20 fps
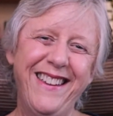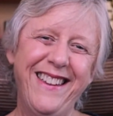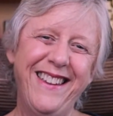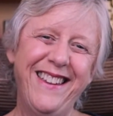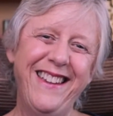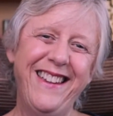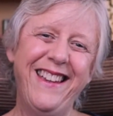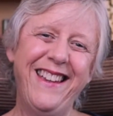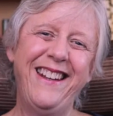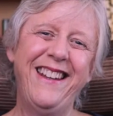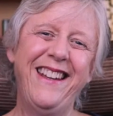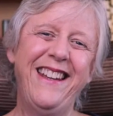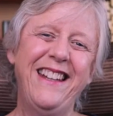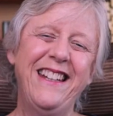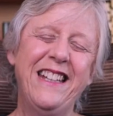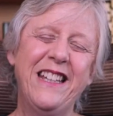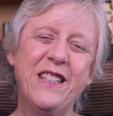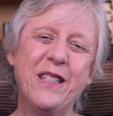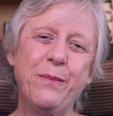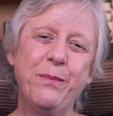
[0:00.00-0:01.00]
It
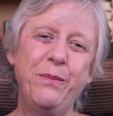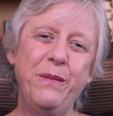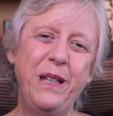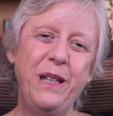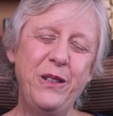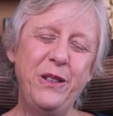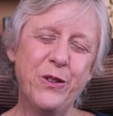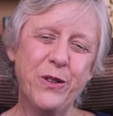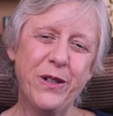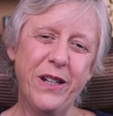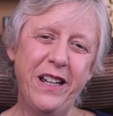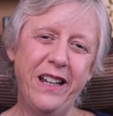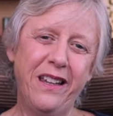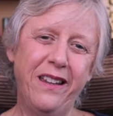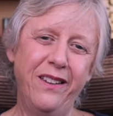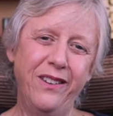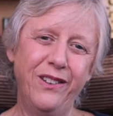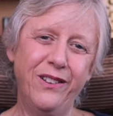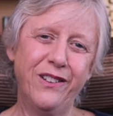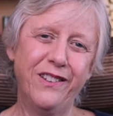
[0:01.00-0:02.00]
doesn't mean you're trying to
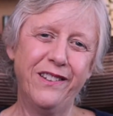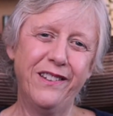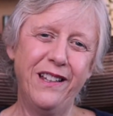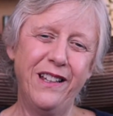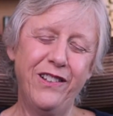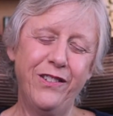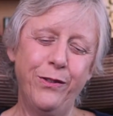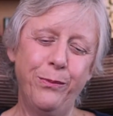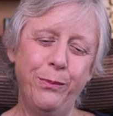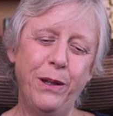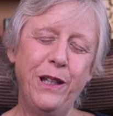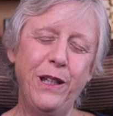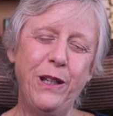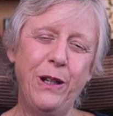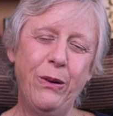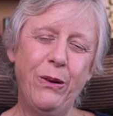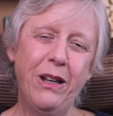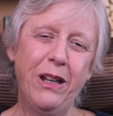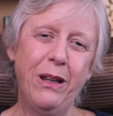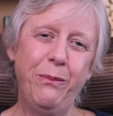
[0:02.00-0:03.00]
kill yourself, but you
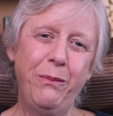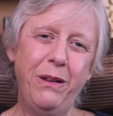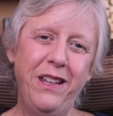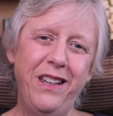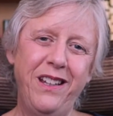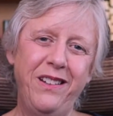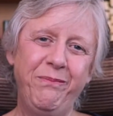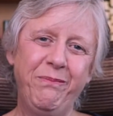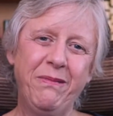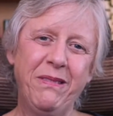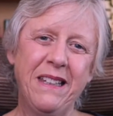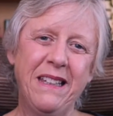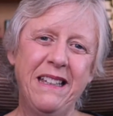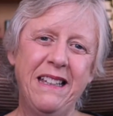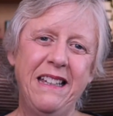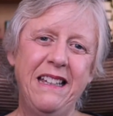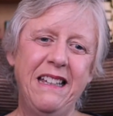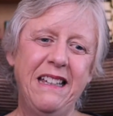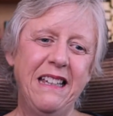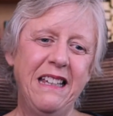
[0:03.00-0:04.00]
know what I mean?
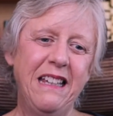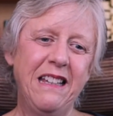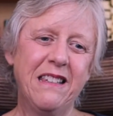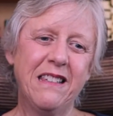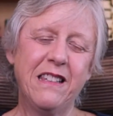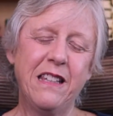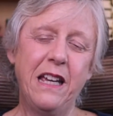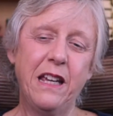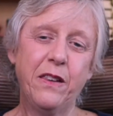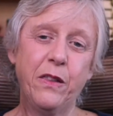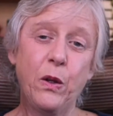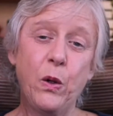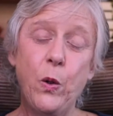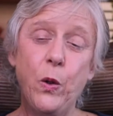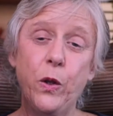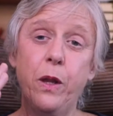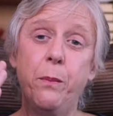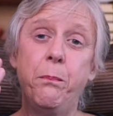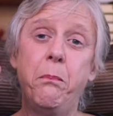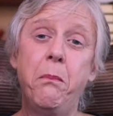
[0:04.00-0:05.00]
It's like
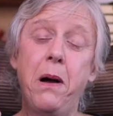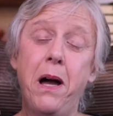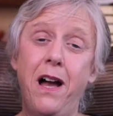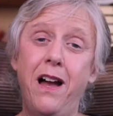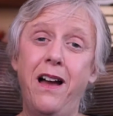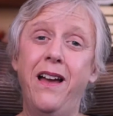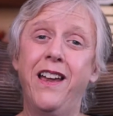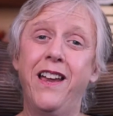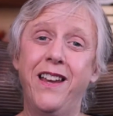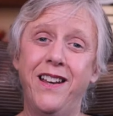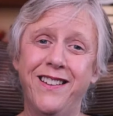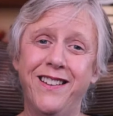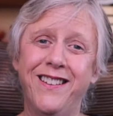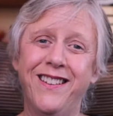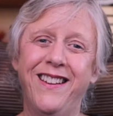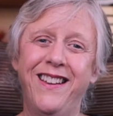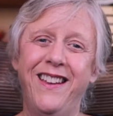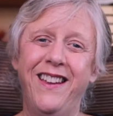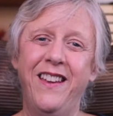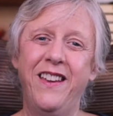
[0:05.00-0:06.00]
the mind
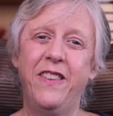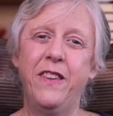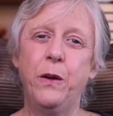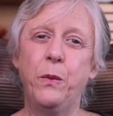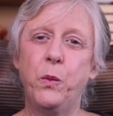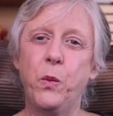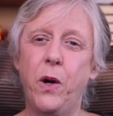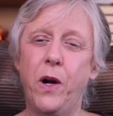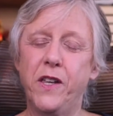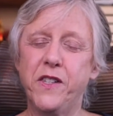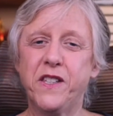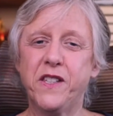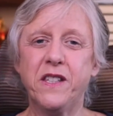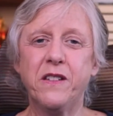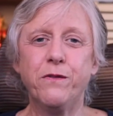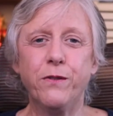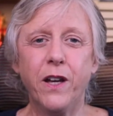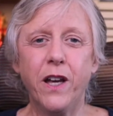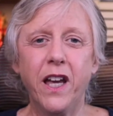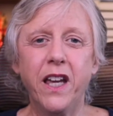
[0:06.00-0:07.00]
that wants to
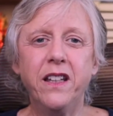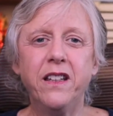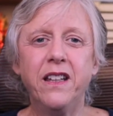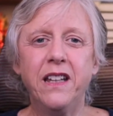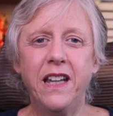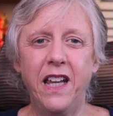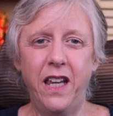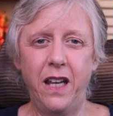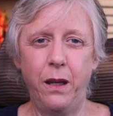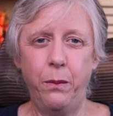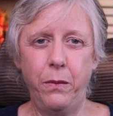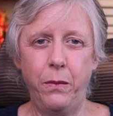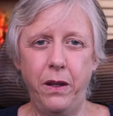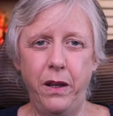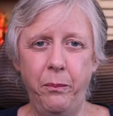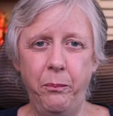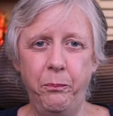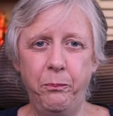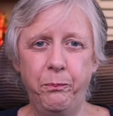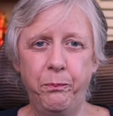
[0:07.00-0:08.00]
find an
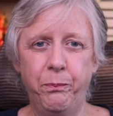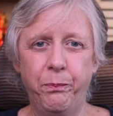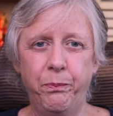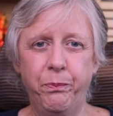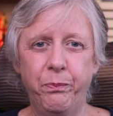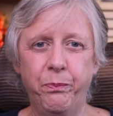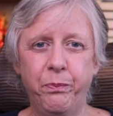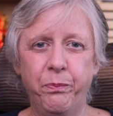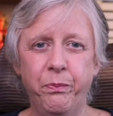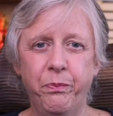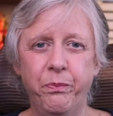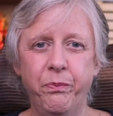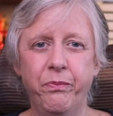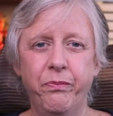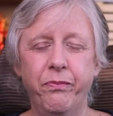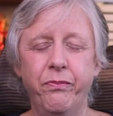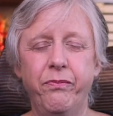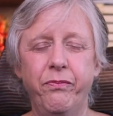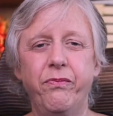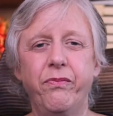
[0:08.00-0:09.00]
enemy,
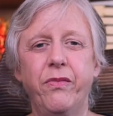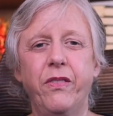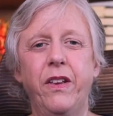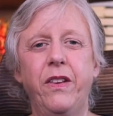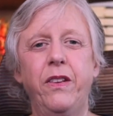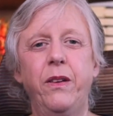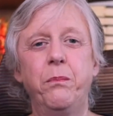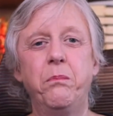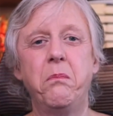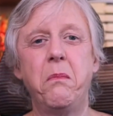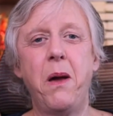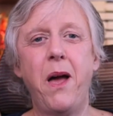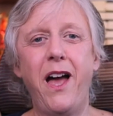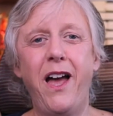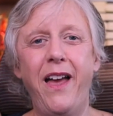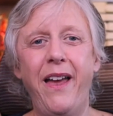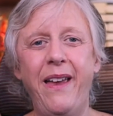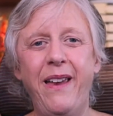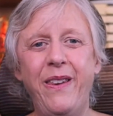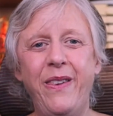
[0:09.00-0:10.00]
the
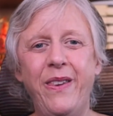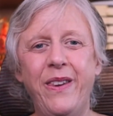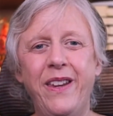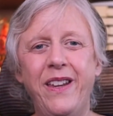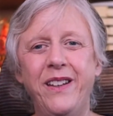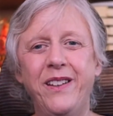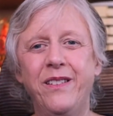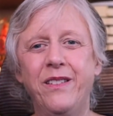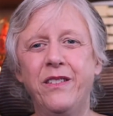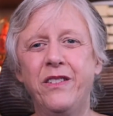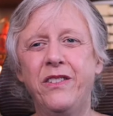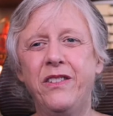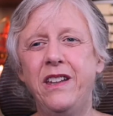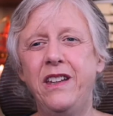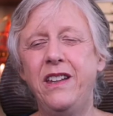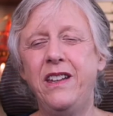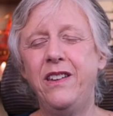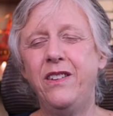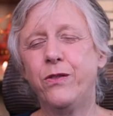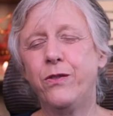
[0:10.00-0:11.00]
mind that
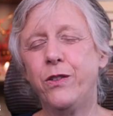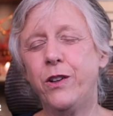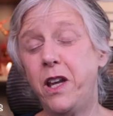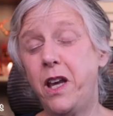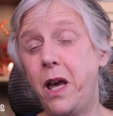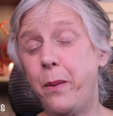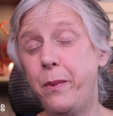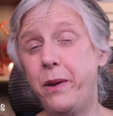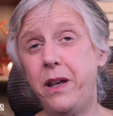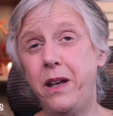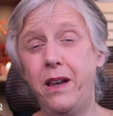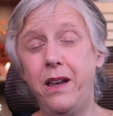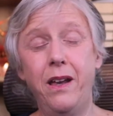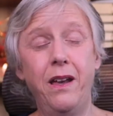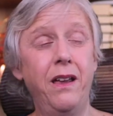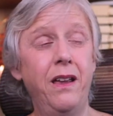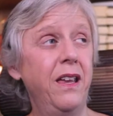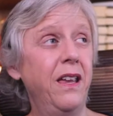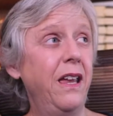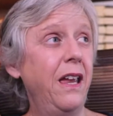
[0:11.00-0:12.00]
sees phenomena,
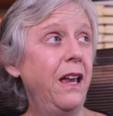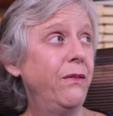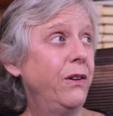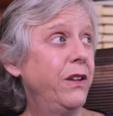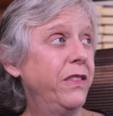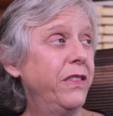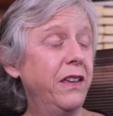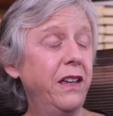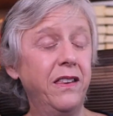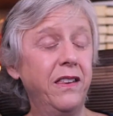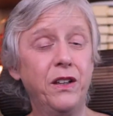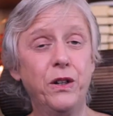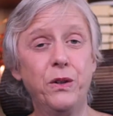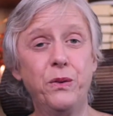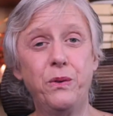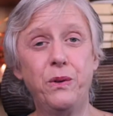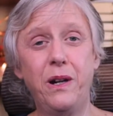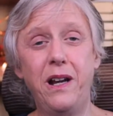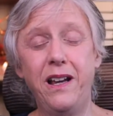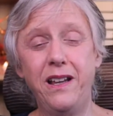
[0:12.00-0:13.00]
everything that
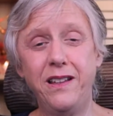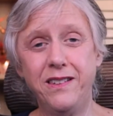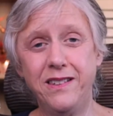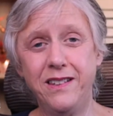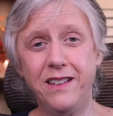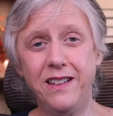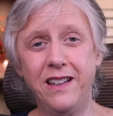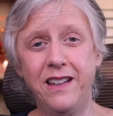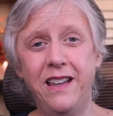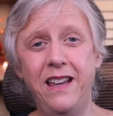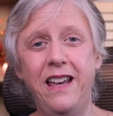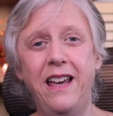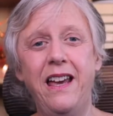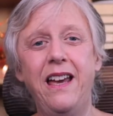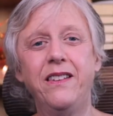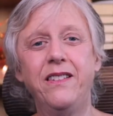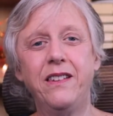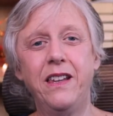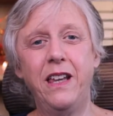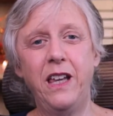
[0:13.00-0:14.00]
arising,
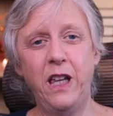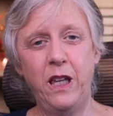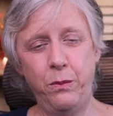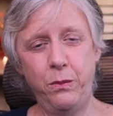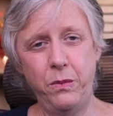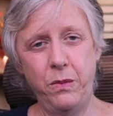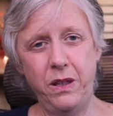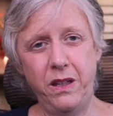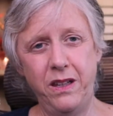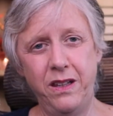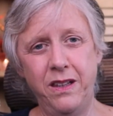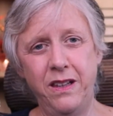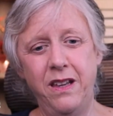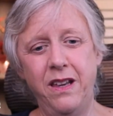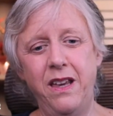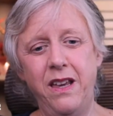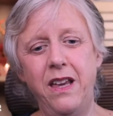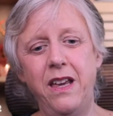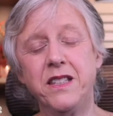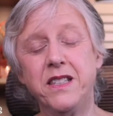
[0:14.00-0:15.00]
as enemy
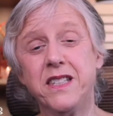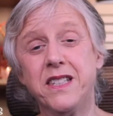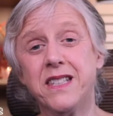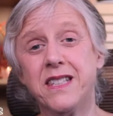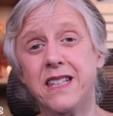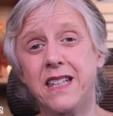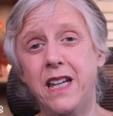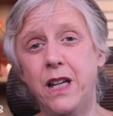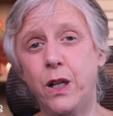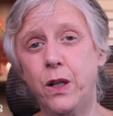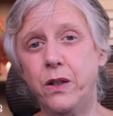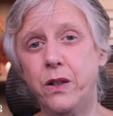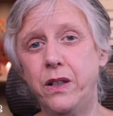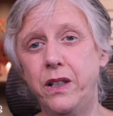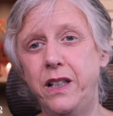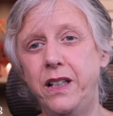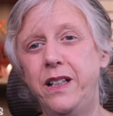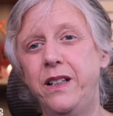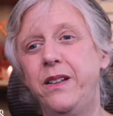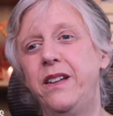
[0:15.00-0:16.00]
and
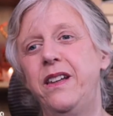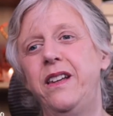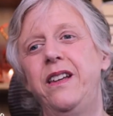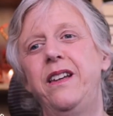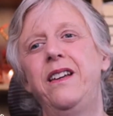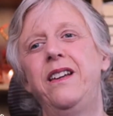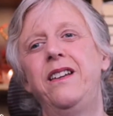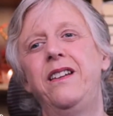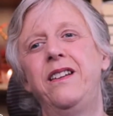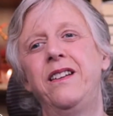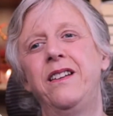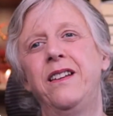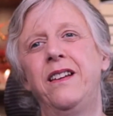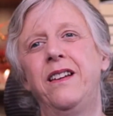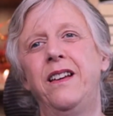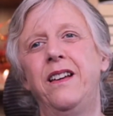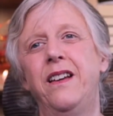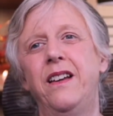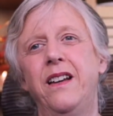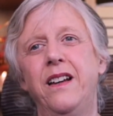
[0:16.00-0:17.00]
scary and
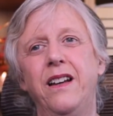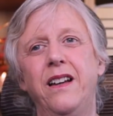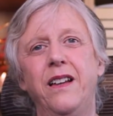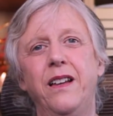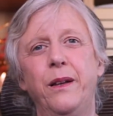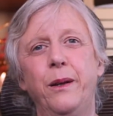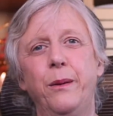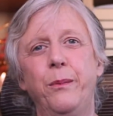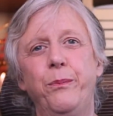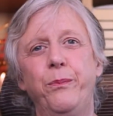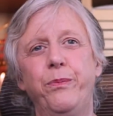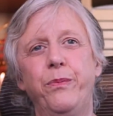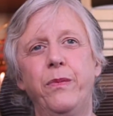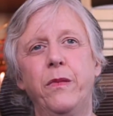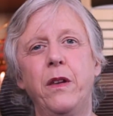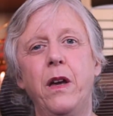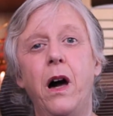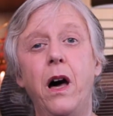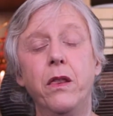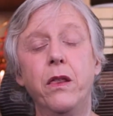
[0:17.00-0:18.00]

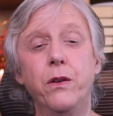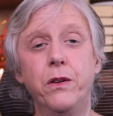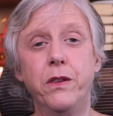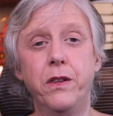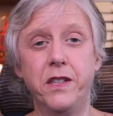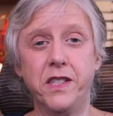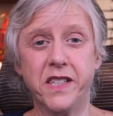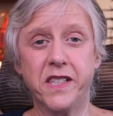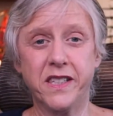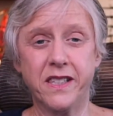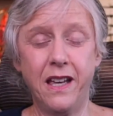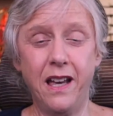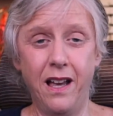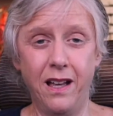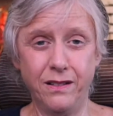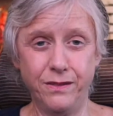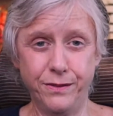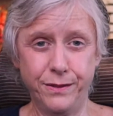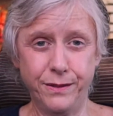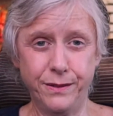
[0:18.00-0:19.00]
other than
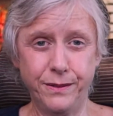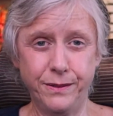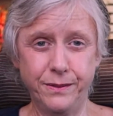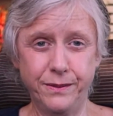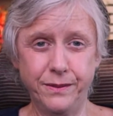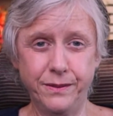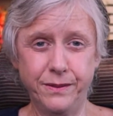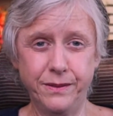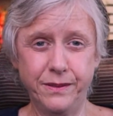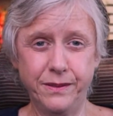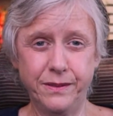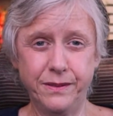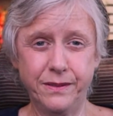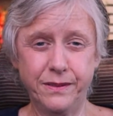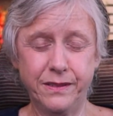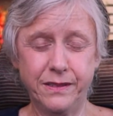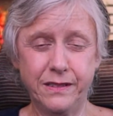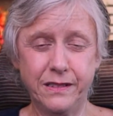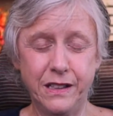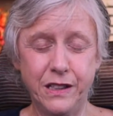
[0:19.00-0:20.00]
self.
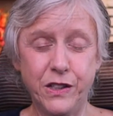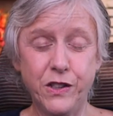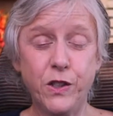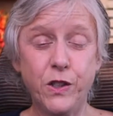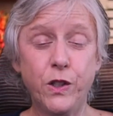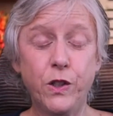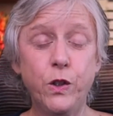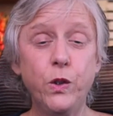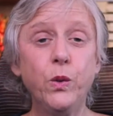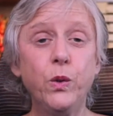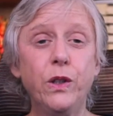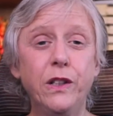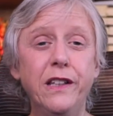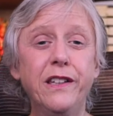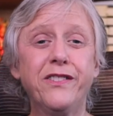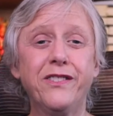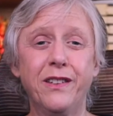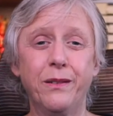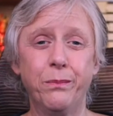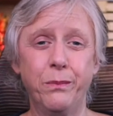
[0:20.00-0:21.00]
This
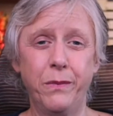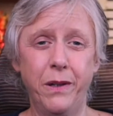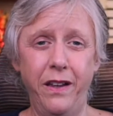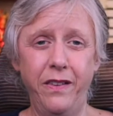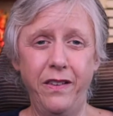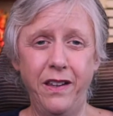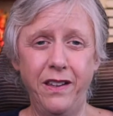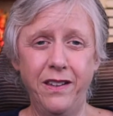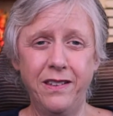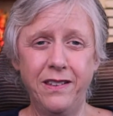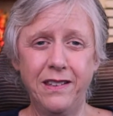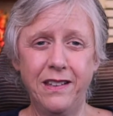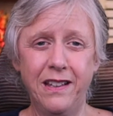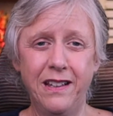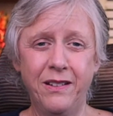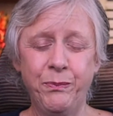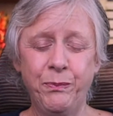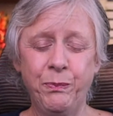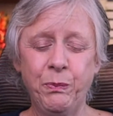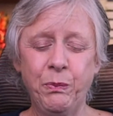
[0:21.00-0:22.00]
dualistic mind, they
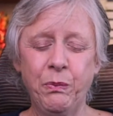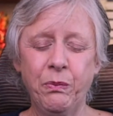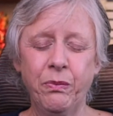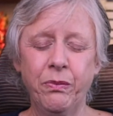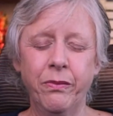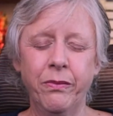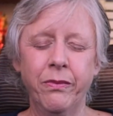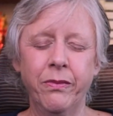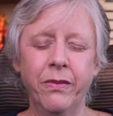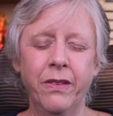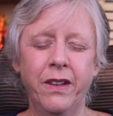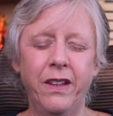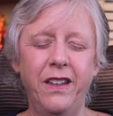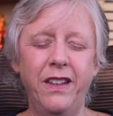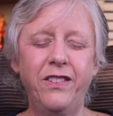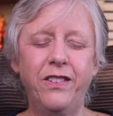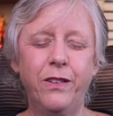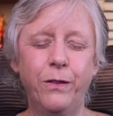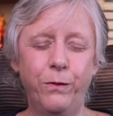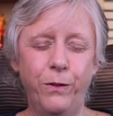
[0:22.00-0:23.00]
say,
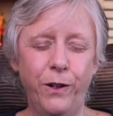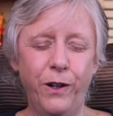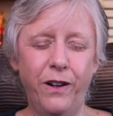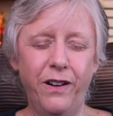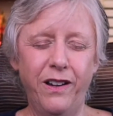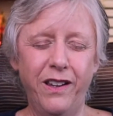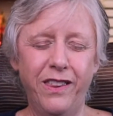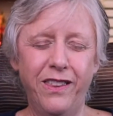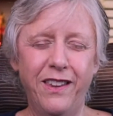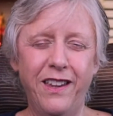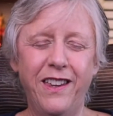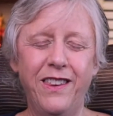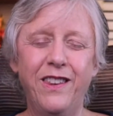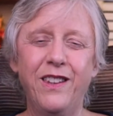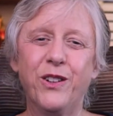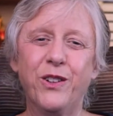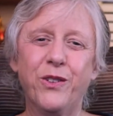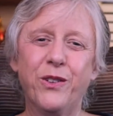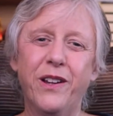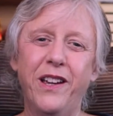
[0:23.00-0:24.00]
is the very thing that
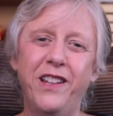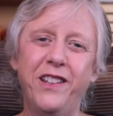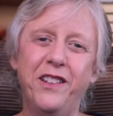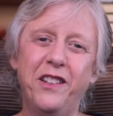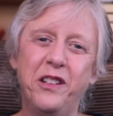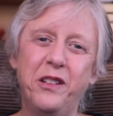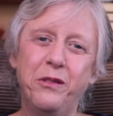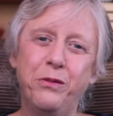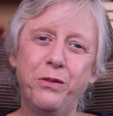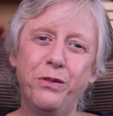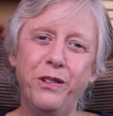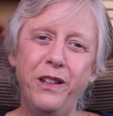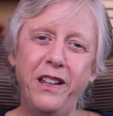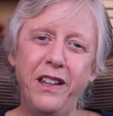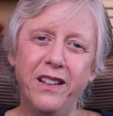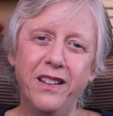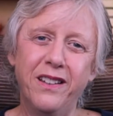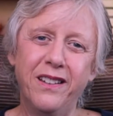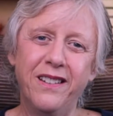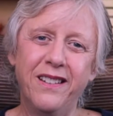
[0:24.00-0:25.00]
you're trying to
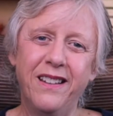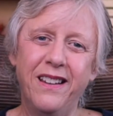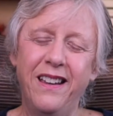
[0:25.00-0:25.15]
defeat.